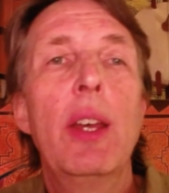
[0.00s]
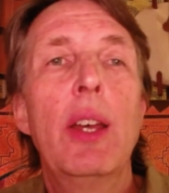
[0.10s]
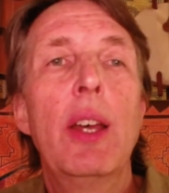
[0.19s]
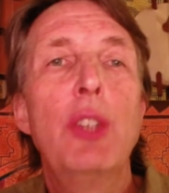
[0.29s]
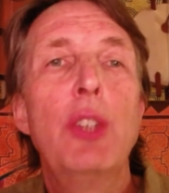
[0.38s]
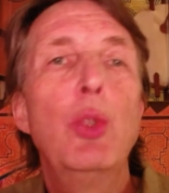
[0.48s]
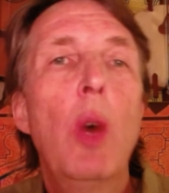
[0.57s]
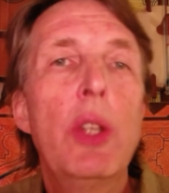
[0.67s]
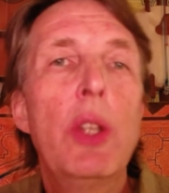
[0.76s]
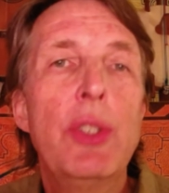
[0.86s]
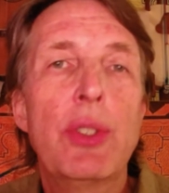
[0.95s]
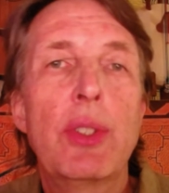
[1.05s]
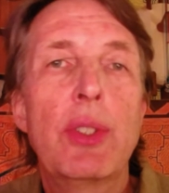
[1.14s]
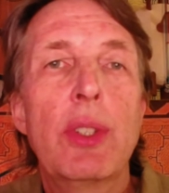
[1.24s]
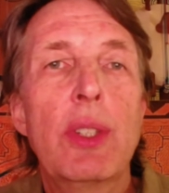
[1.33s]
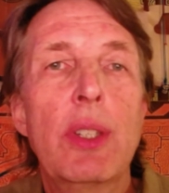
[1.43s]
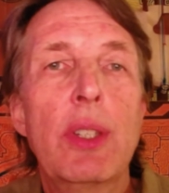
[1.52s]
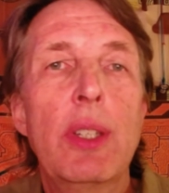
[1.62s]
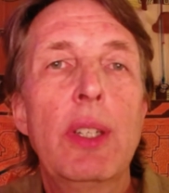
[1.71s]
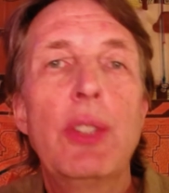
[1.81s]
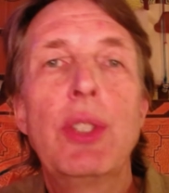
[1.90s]
A zoologist
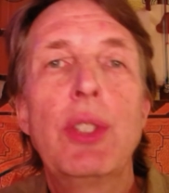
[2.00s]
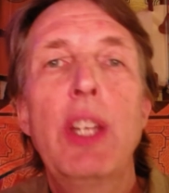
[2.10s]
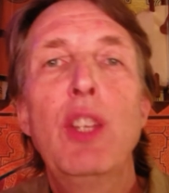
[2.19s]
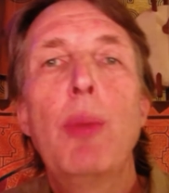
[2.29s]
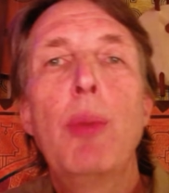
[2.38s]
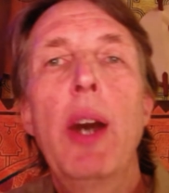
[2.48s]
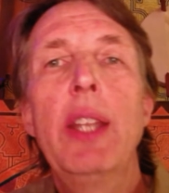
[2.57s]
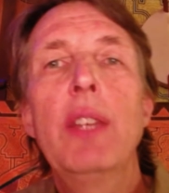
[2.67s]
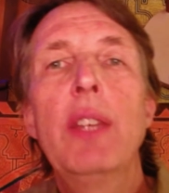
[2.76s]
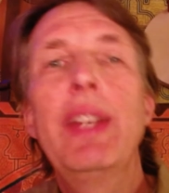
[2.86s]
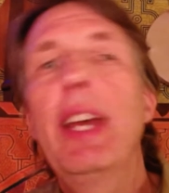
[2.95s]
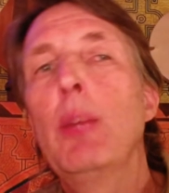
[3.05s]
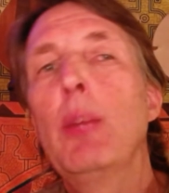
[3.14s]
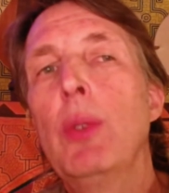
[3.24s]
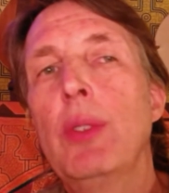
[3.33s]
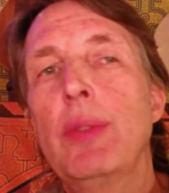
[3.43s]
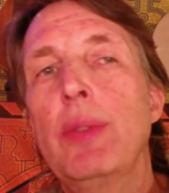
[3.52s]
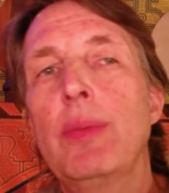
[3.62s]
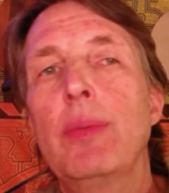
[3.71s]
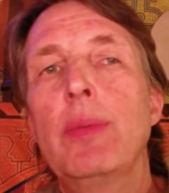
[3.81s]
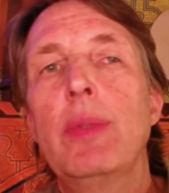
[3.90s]
can study the body of an animal.
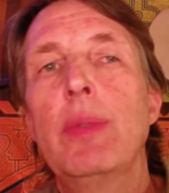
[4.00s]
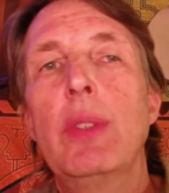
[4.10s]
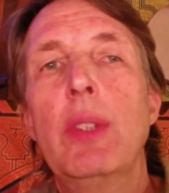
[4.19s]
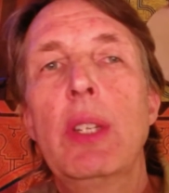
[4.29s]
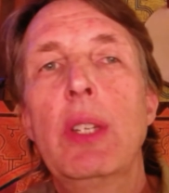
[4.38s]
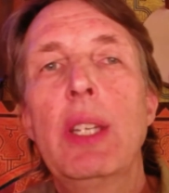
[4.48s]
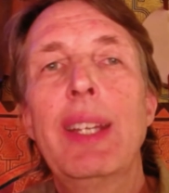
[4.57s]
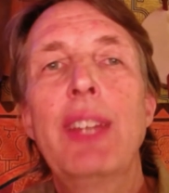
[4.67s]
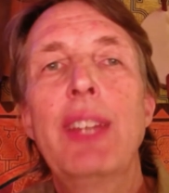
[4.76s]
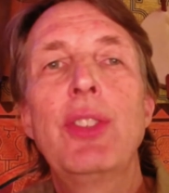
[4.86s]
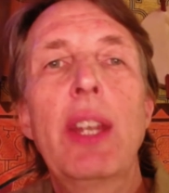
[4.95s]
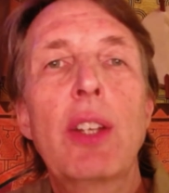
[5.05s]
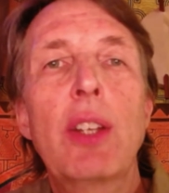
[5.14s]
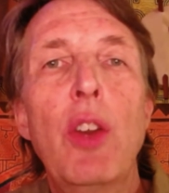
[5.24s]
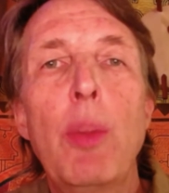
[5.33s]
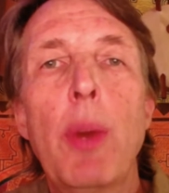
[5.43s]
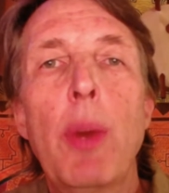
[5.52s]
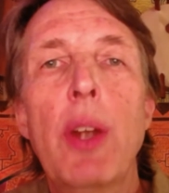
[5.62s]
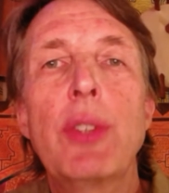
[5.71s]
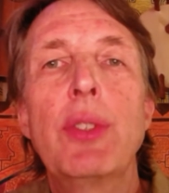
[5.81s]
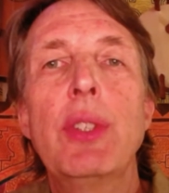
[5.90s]
It can dissect all the
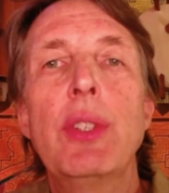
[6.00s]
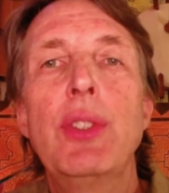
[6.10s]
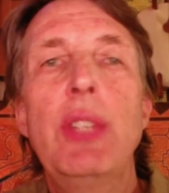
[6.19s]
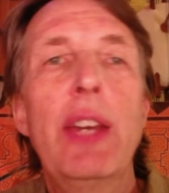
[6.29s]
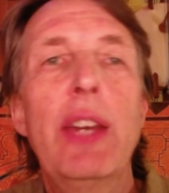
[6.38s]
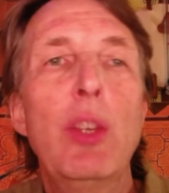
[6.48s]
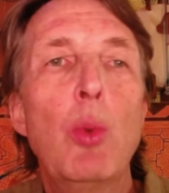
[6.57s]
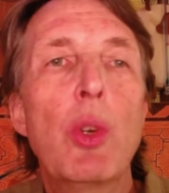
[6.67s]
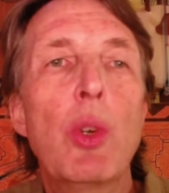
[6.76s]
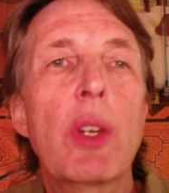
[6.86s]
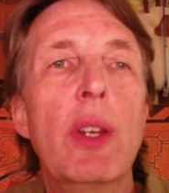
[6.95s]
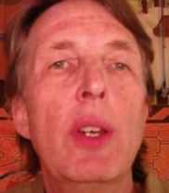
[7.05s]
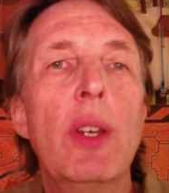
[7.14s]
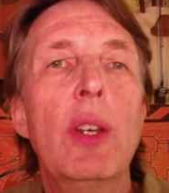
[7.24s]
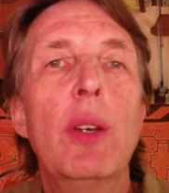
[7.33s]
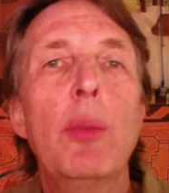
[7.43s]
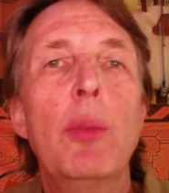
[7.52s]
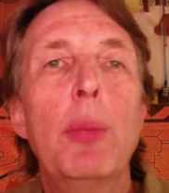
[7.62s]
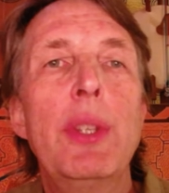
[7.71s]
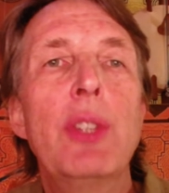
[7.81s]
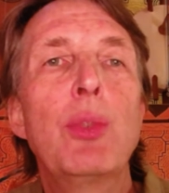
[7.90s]
parts and see how they work,
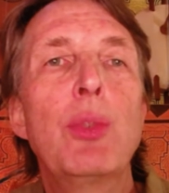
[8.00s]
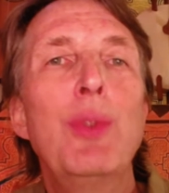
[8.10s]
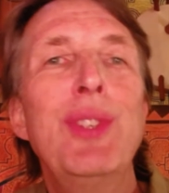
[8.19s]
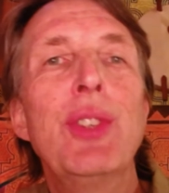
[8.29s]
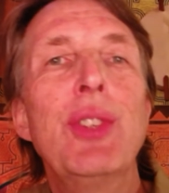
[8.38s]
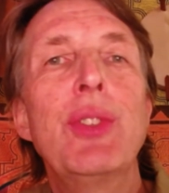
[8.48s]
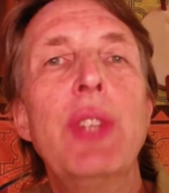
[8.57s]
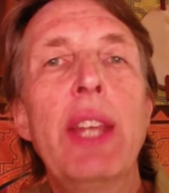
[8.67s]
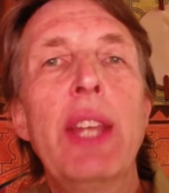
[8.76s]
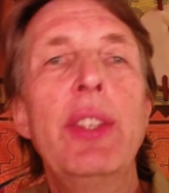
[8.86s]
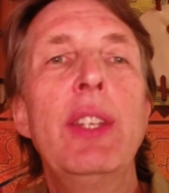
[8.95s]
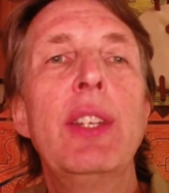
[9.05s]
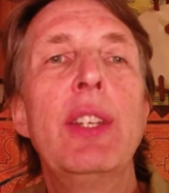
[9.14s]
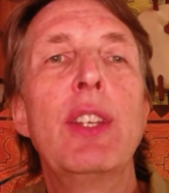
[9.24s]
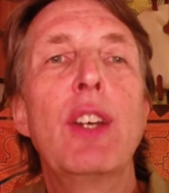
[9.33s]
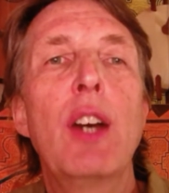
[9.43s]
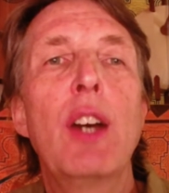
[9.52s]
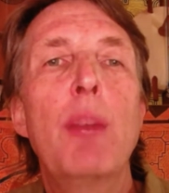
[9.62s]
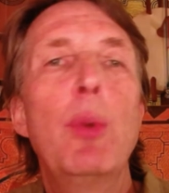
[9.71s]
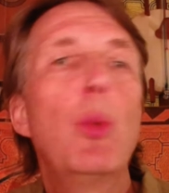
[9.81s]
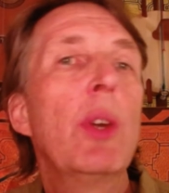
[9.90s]
but this reveals nothing
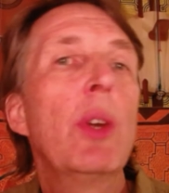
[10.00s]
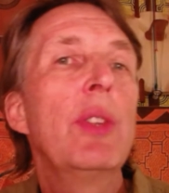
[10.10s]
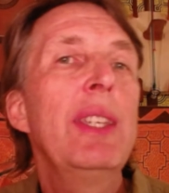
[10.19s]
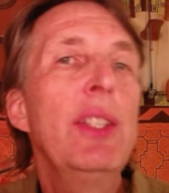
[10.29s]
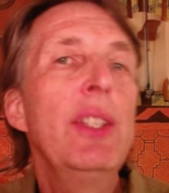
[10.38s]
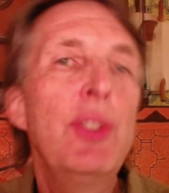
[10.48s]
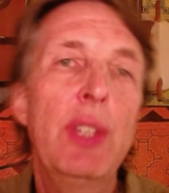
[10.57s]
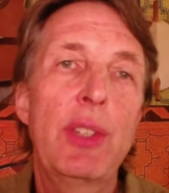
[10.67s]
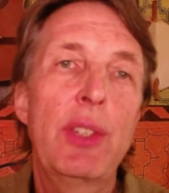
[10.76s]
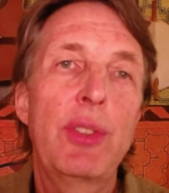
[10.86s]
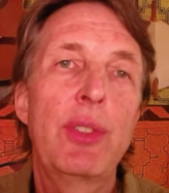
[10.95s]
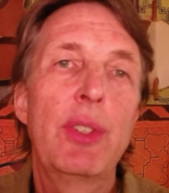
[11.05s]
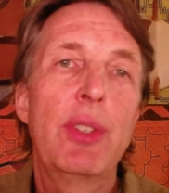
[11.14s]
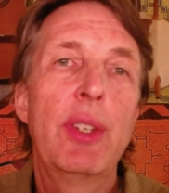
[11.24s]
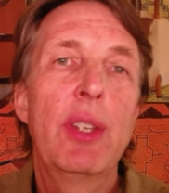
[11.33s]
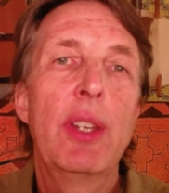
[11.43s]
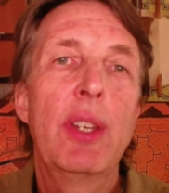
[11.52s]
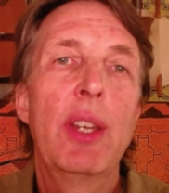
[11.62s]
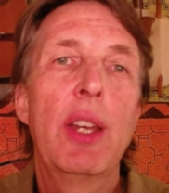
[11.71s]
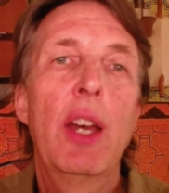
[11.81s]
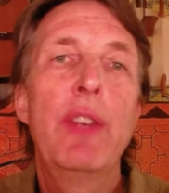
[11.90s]
about where the instincts
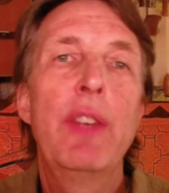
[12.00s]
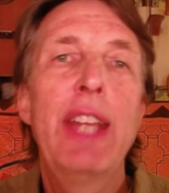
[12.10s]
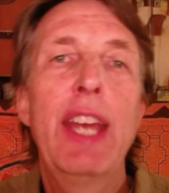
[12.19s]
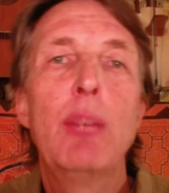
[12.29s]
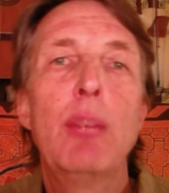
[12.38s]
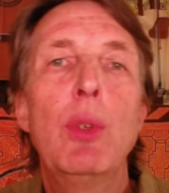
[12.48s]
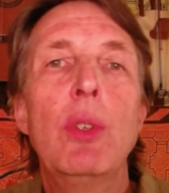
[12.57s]
of an animal